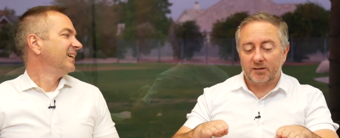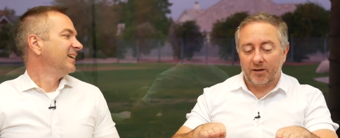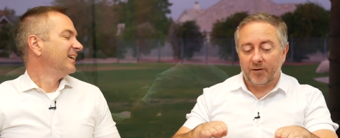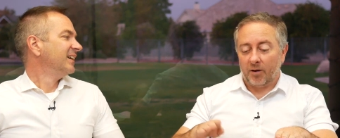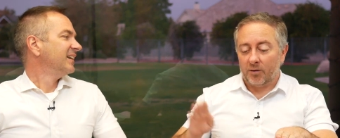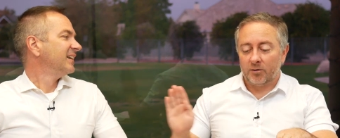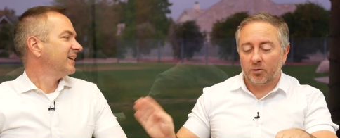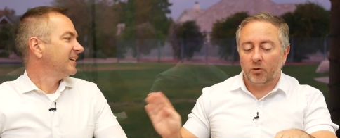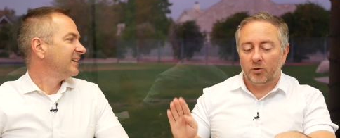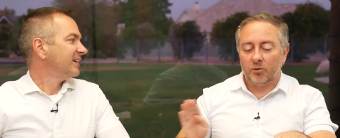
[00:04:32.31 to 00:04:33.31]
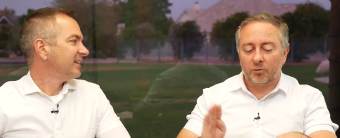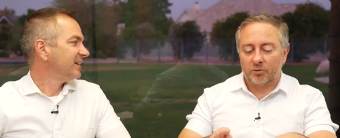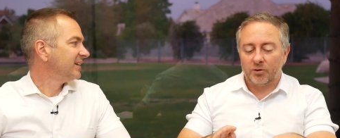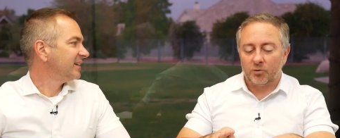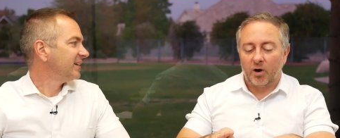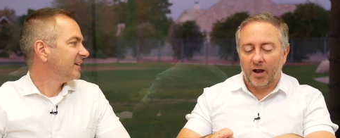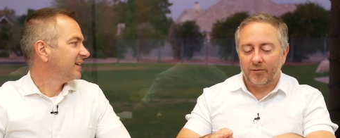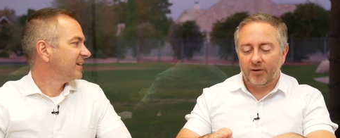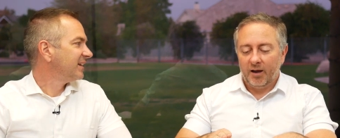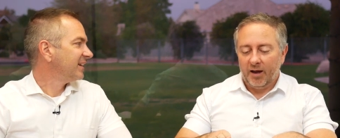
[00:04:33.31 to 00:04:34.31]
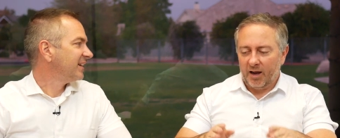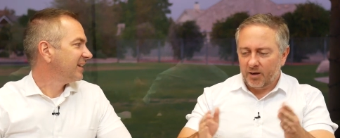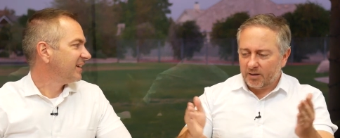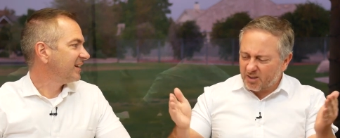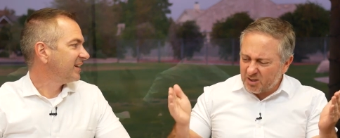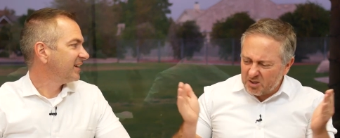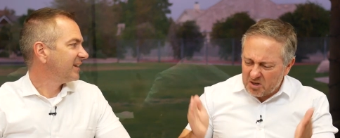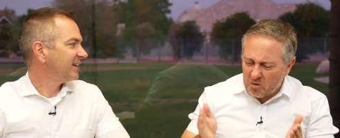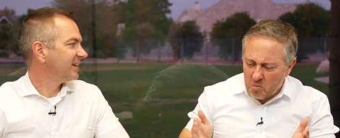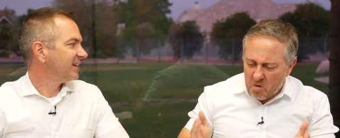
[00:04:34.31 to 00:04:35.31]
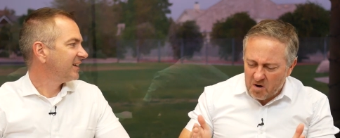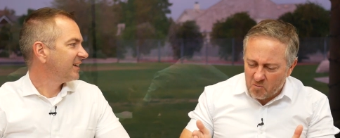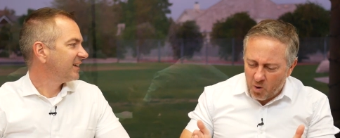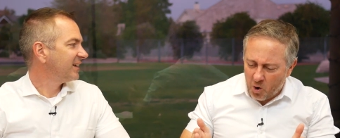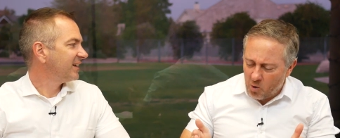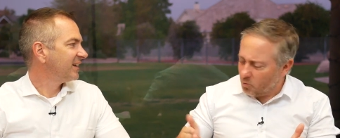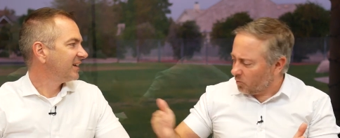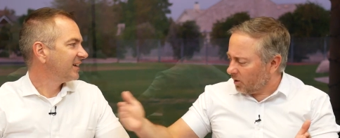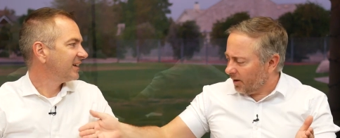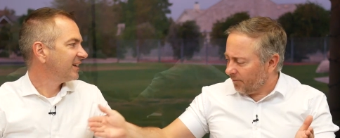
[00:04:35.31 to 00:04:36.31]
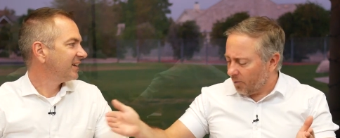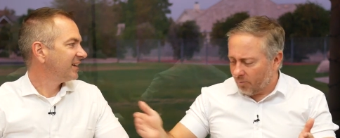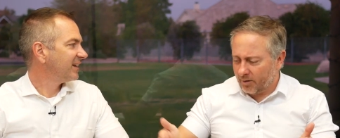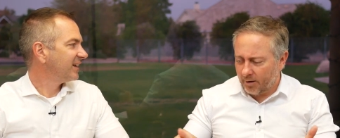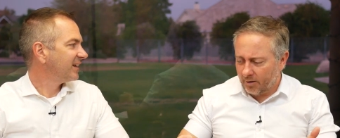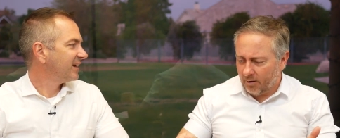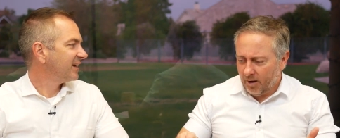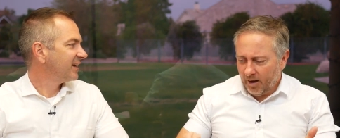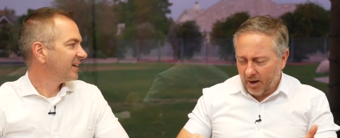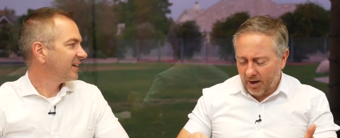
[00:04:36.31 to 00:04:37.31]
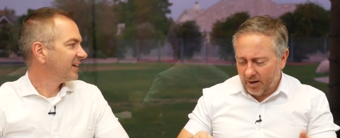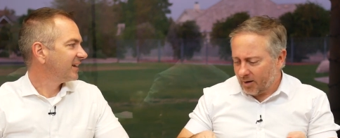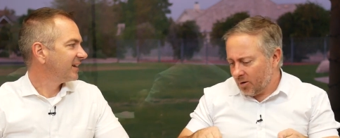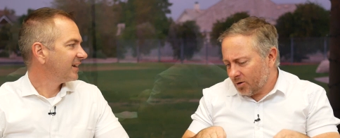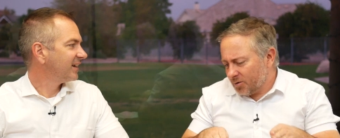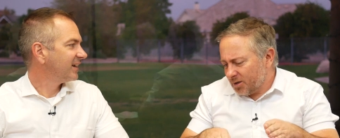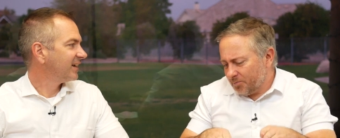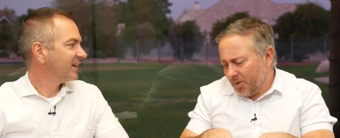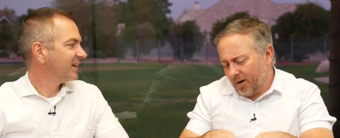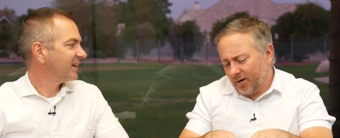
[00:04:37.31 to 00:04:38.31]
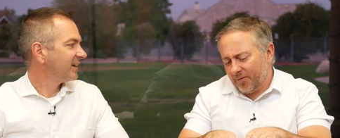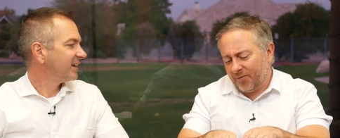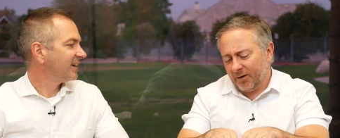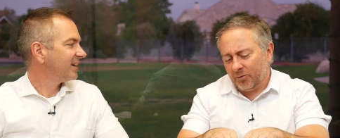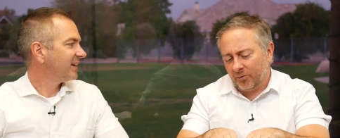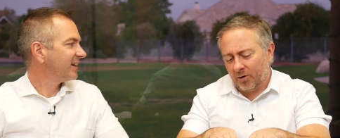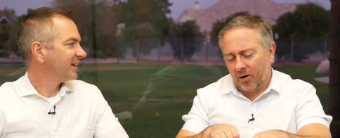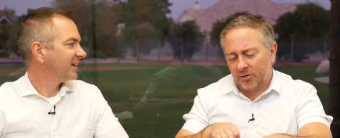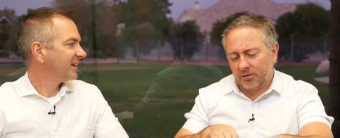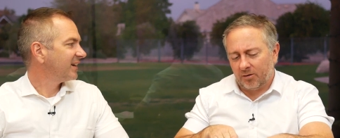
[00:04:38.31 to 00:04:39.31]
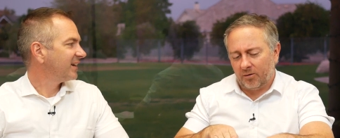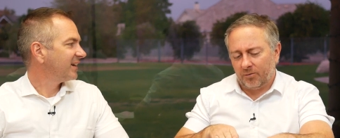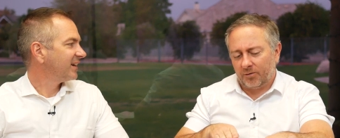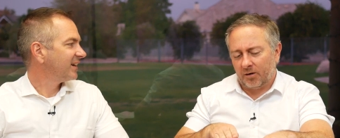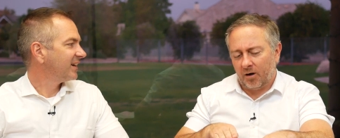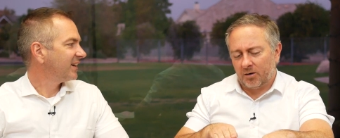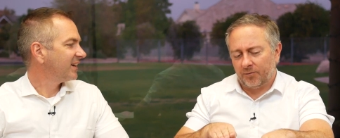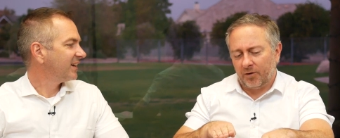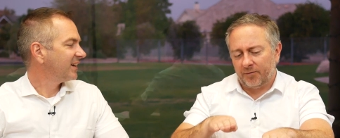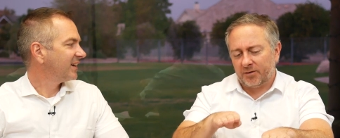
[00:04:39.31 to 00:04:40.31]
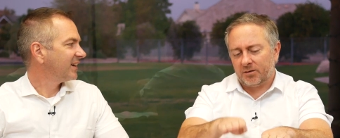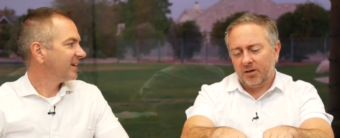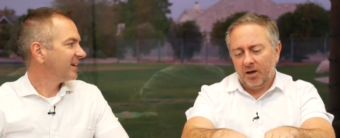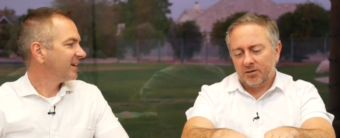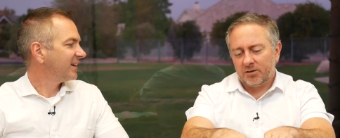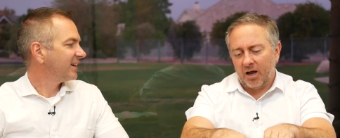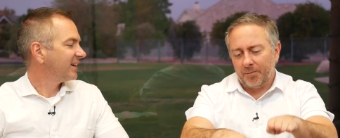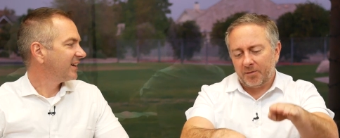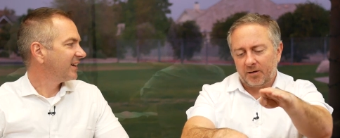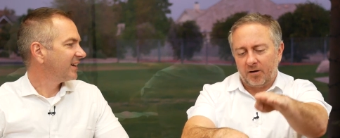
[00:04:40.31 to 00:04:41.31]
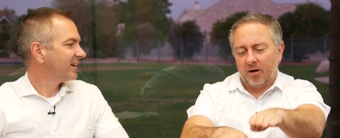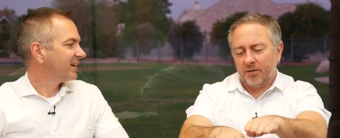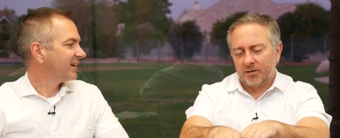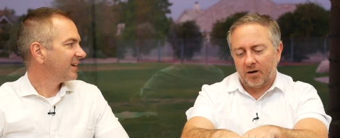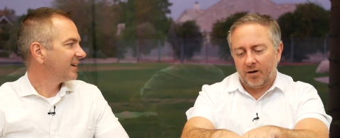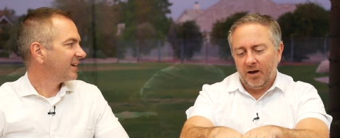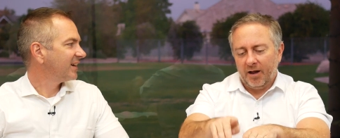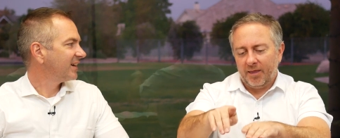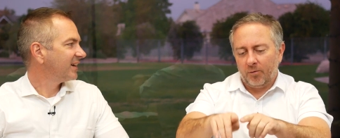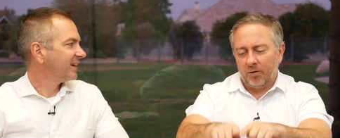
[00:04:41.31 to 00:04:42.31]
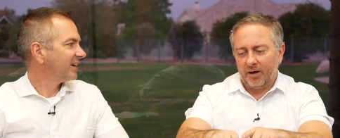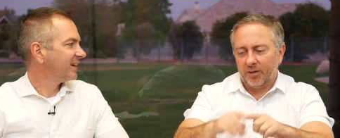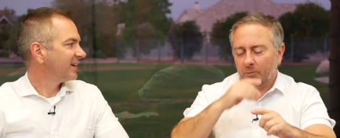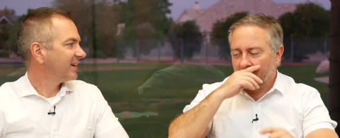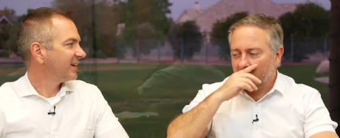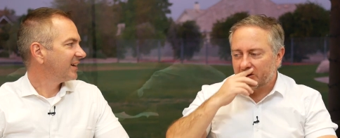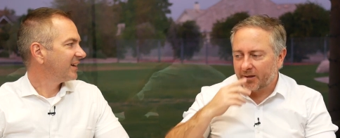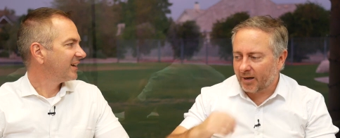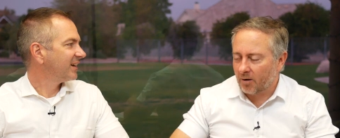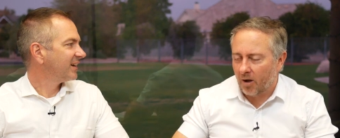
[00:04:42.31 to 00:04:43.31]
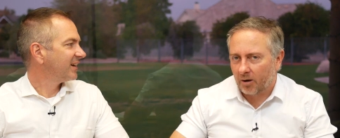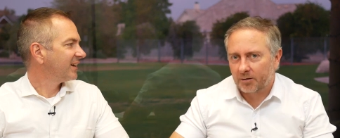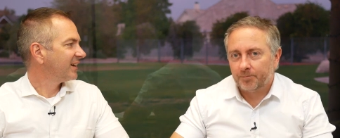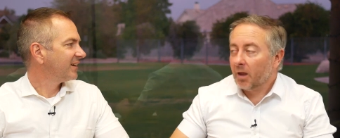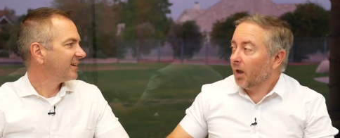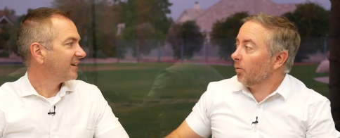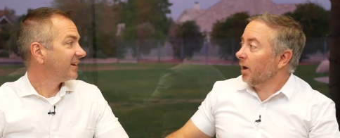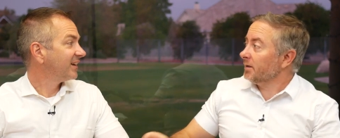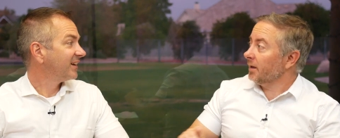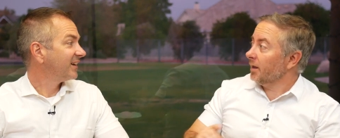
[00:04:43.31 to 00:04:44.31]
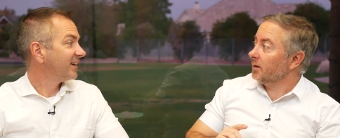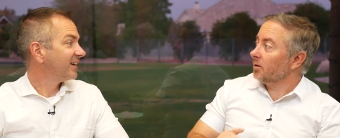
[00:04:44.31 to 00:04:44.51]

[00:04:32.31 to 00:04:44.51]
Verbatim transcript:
Speaker 1: I've ever, other than Gulu, to drive. And it's this little one road cliff over here, and you can just barely fit two cars. So the car in front of us stopped, and the car, this car, and they rolled down their windows and they talked. And when I say they